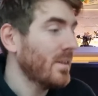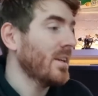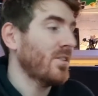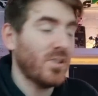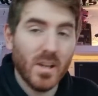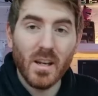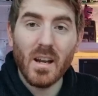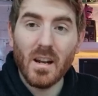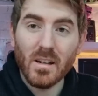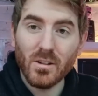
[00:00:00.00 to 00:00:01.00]
It's cheating,
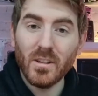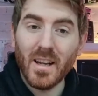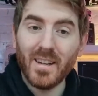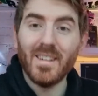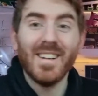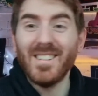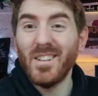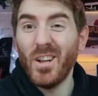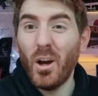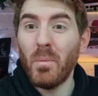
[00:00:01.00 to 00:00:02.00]
it's underhanded. He's a
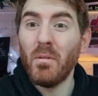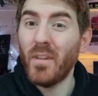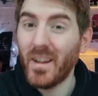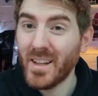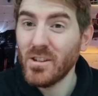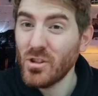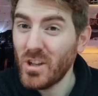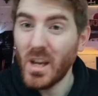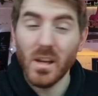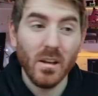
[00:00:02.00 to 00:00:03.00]
Derby fan, they
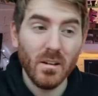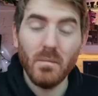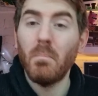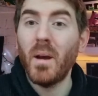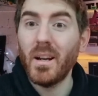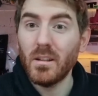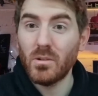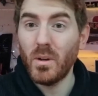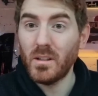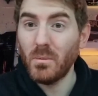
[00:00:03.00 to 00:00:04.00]
cheat. Minus
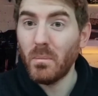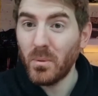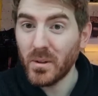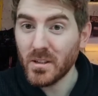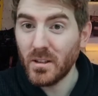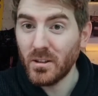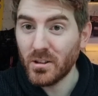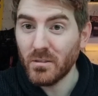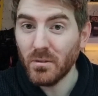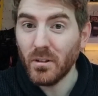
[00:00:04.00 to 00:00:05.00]
21 points
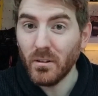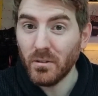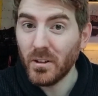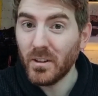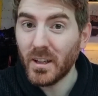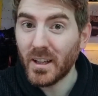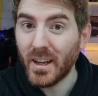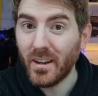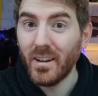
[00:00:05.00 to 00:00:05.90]
deduction for him for doing it again.